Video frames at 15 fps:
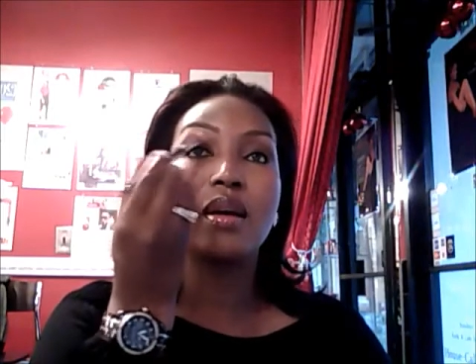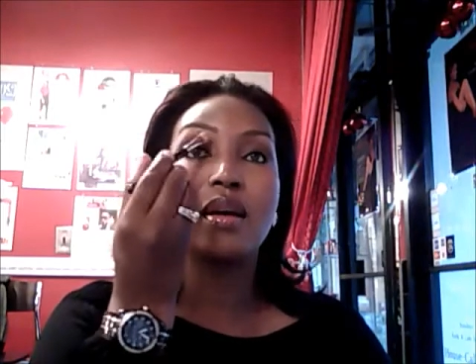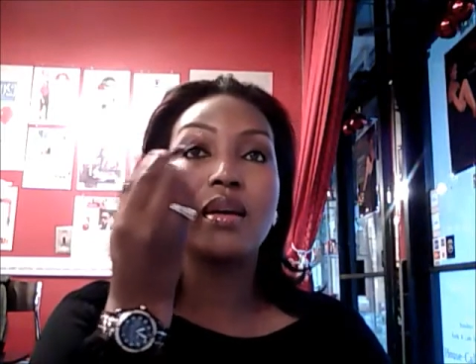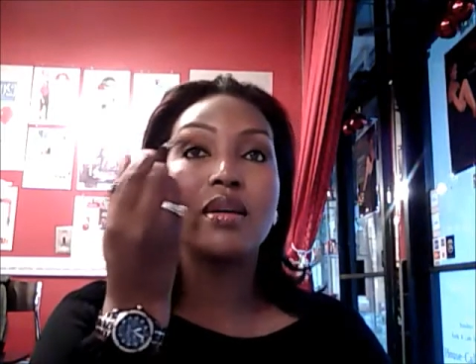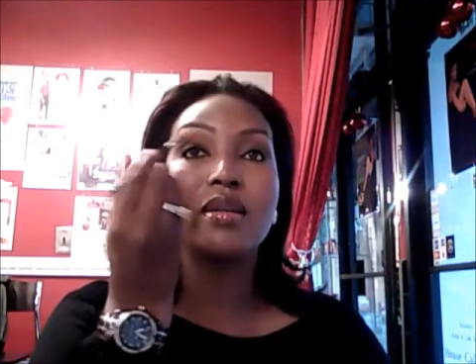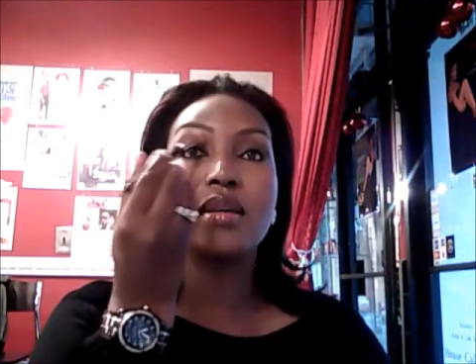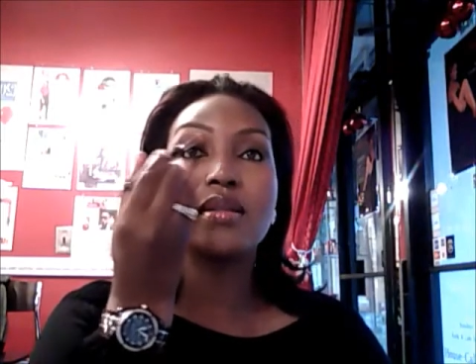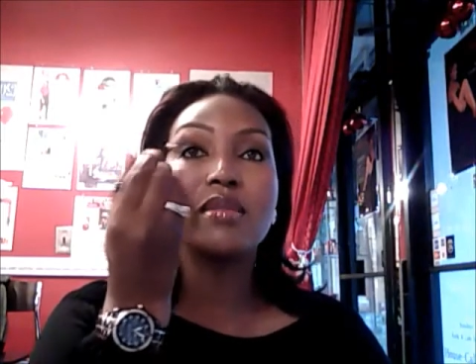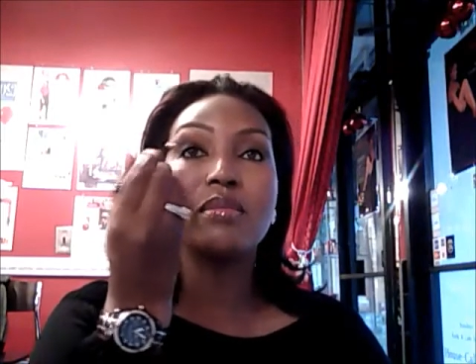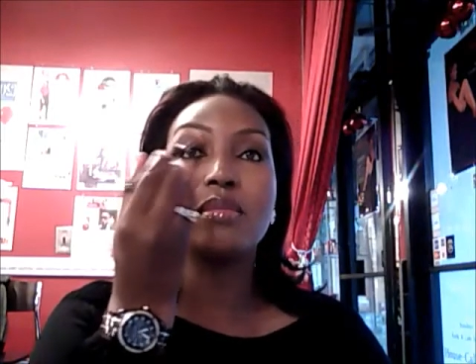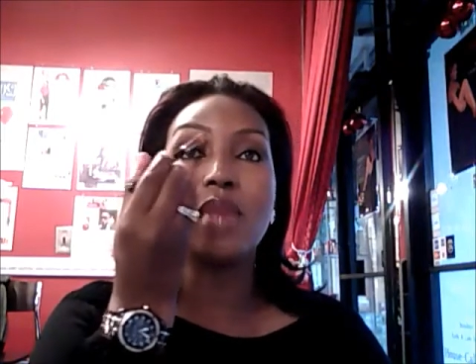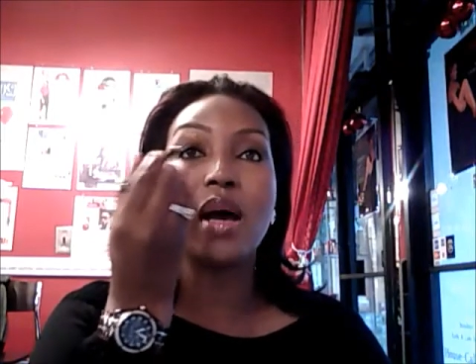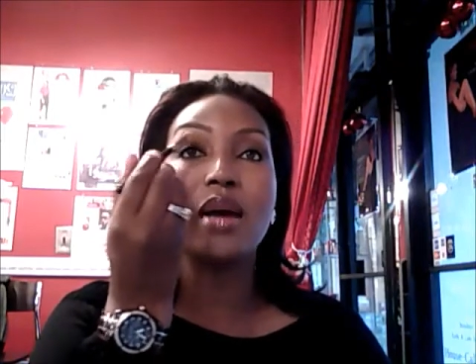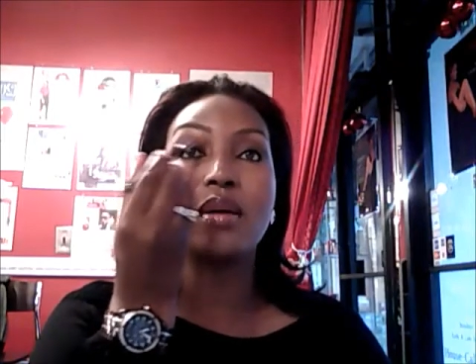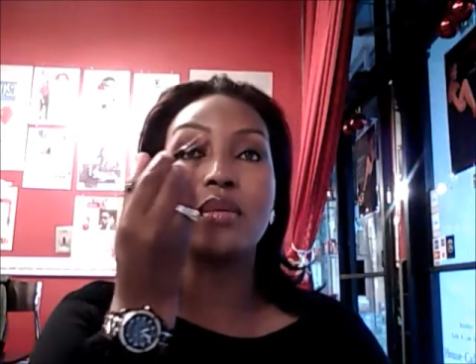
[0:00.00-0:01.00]
It doesn't
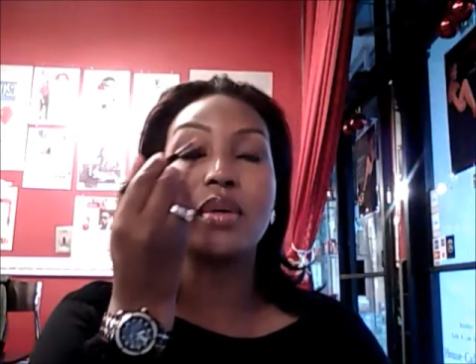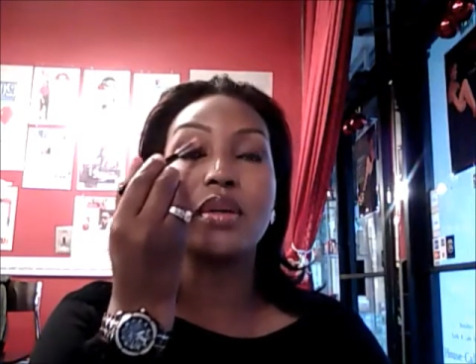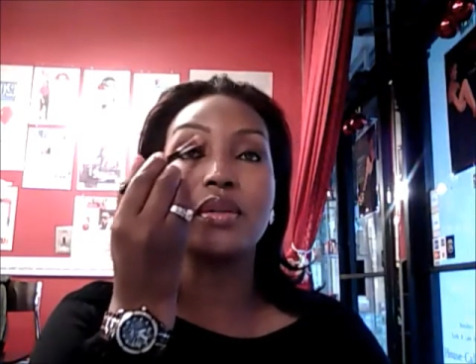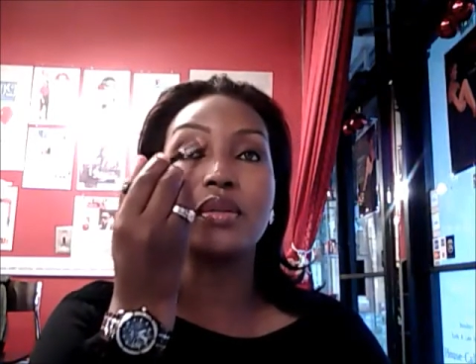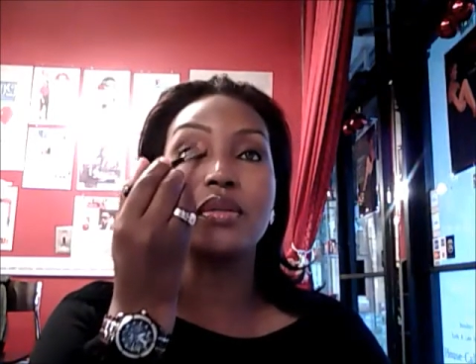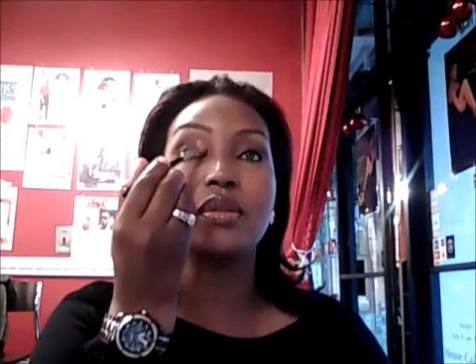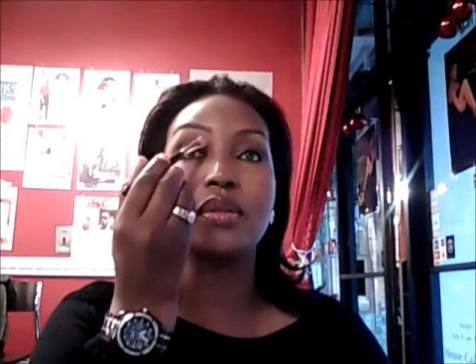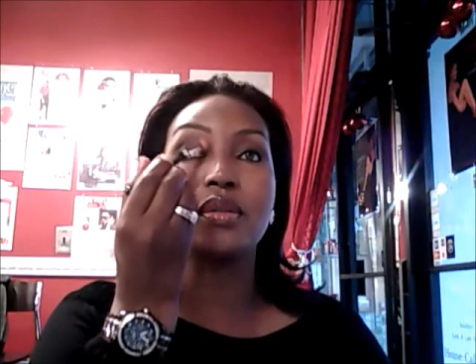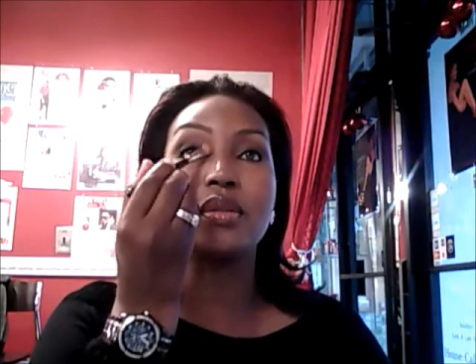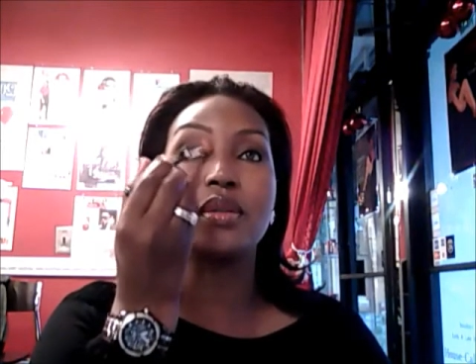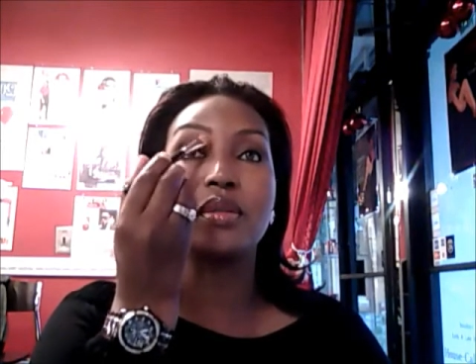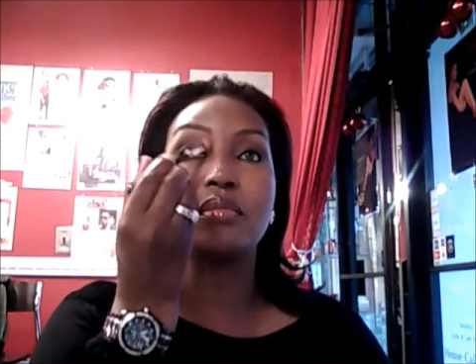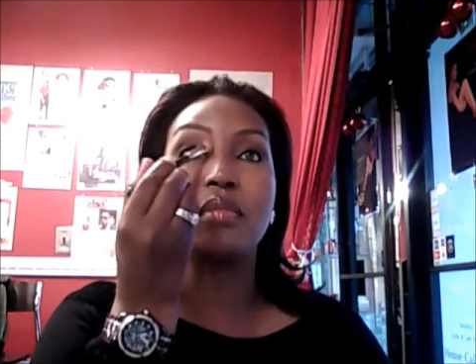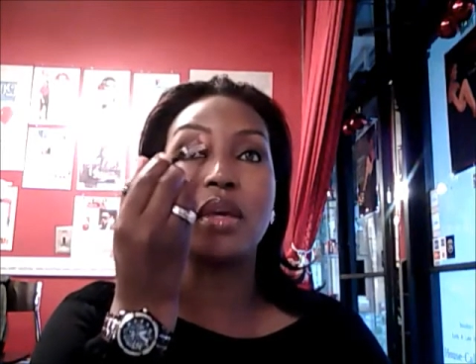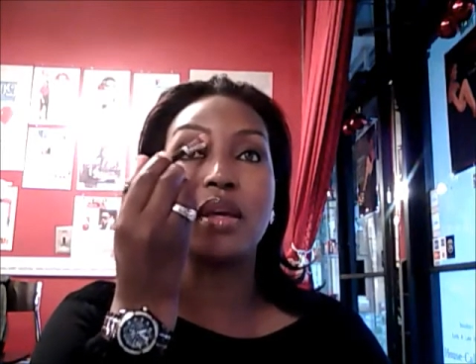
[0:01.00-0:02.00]
matter what you do
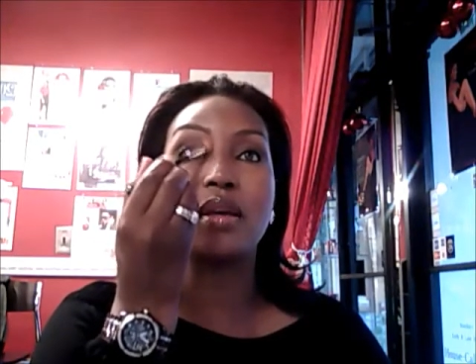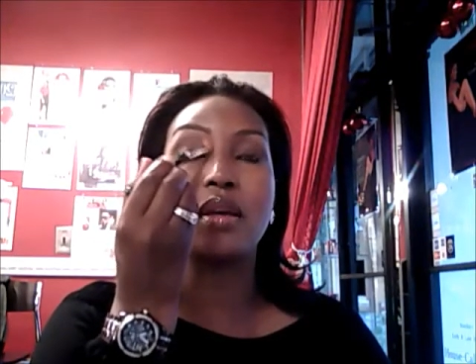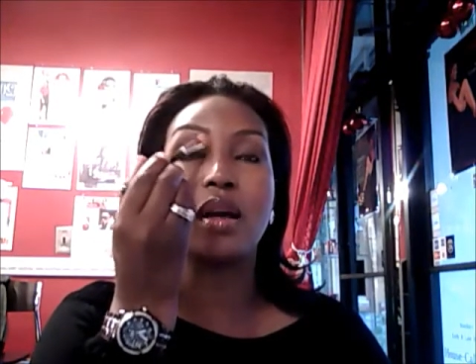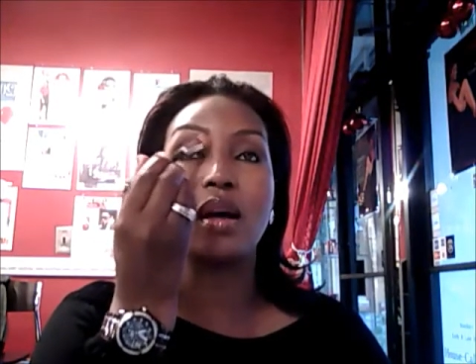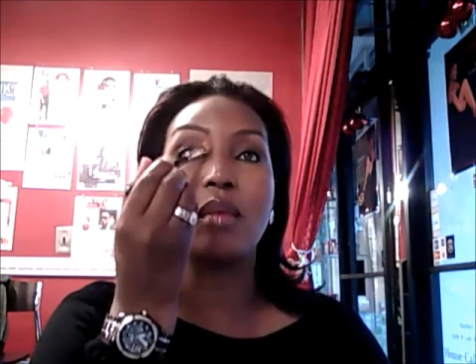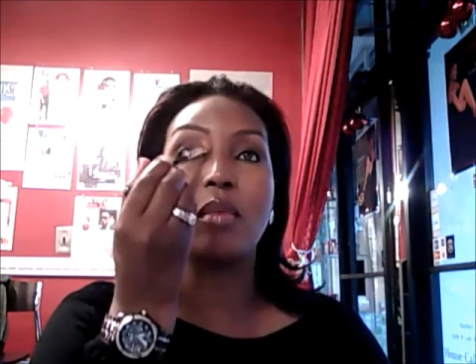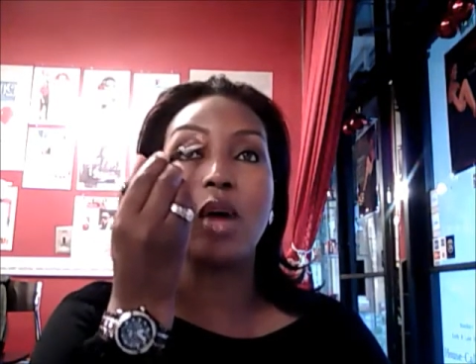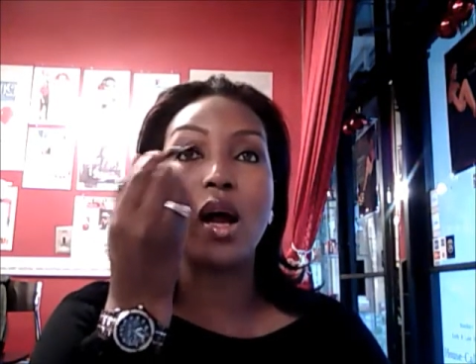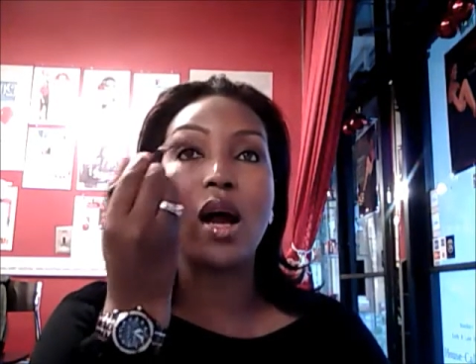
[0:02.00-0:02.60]
in makeup.